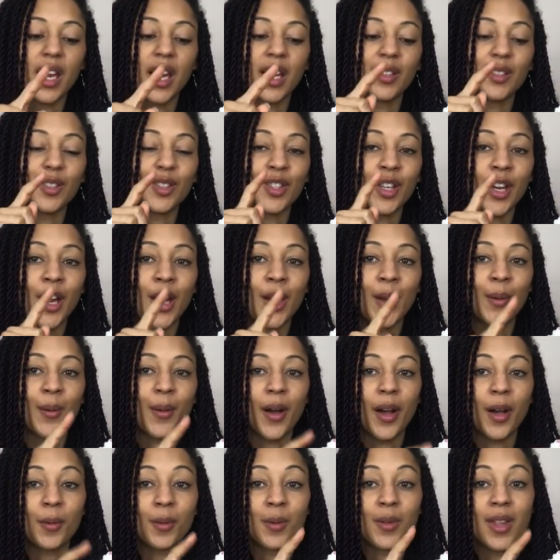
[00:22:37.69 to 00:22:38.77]
and so
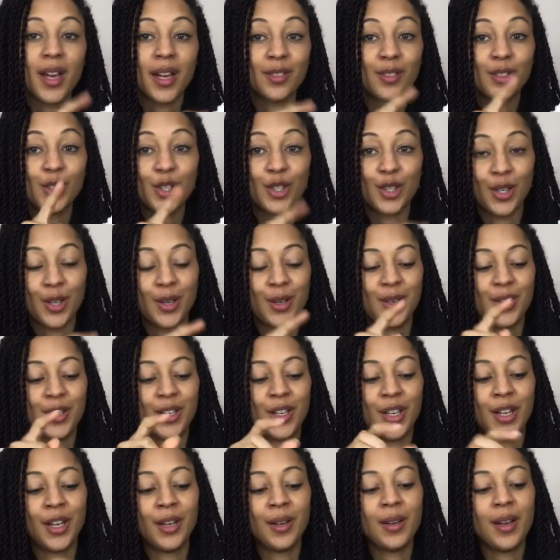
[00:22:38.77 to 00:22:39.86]
I will then show
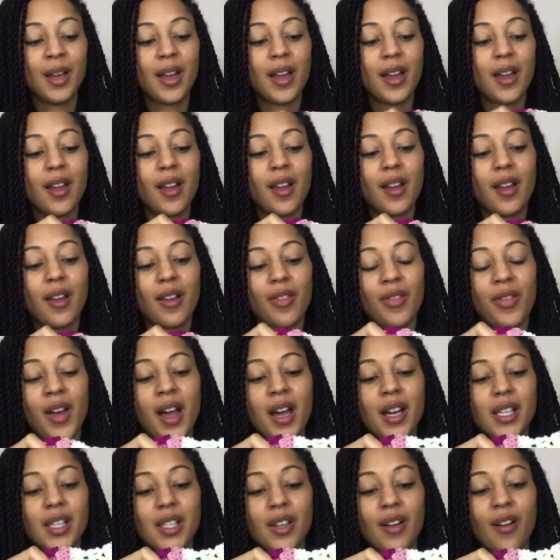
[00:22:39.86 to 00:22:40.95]
you
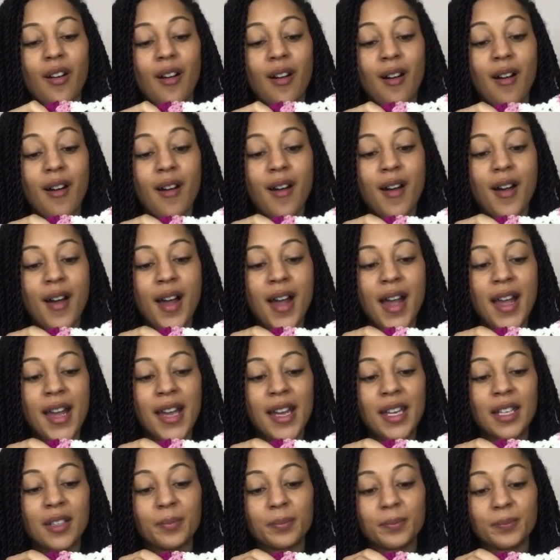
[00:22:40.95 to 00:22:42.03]
that
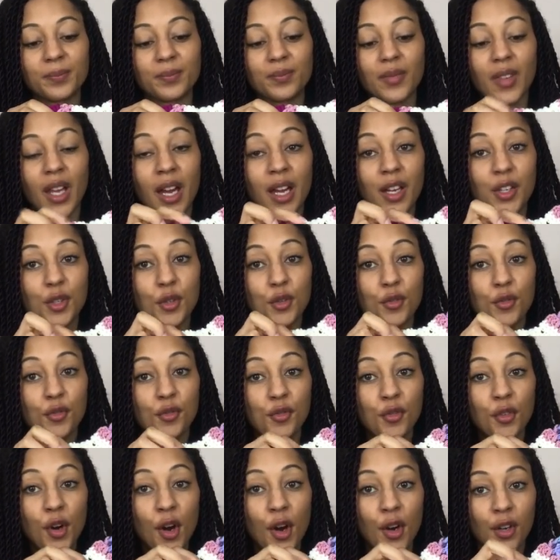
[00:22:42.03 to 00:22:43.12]
I had to
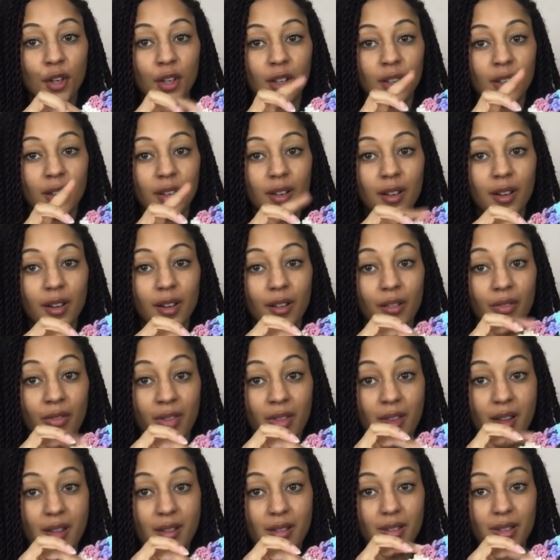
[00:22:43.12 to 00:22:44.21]
frog
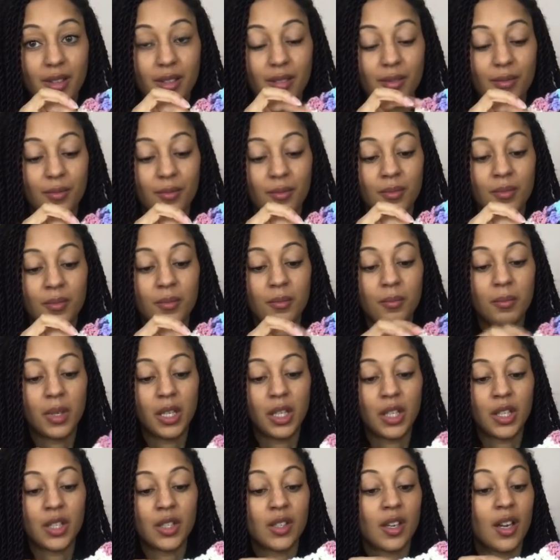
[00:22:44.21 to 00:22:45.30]
this
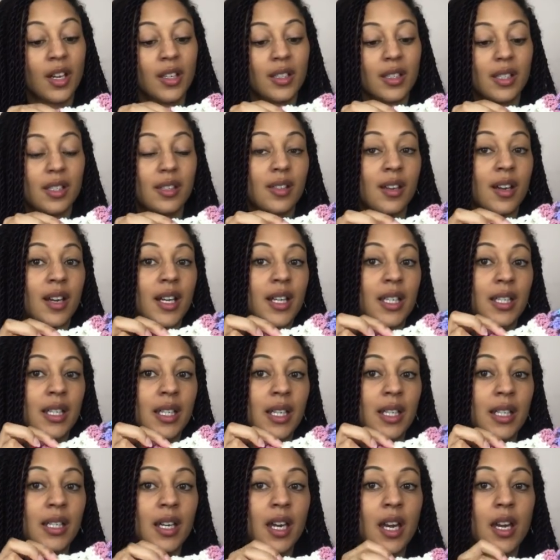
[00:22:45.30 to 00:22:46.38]
because I
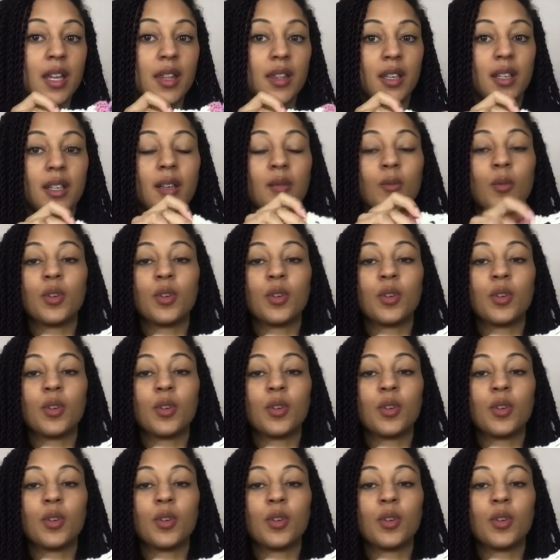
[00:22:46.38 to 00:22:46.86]
decided that I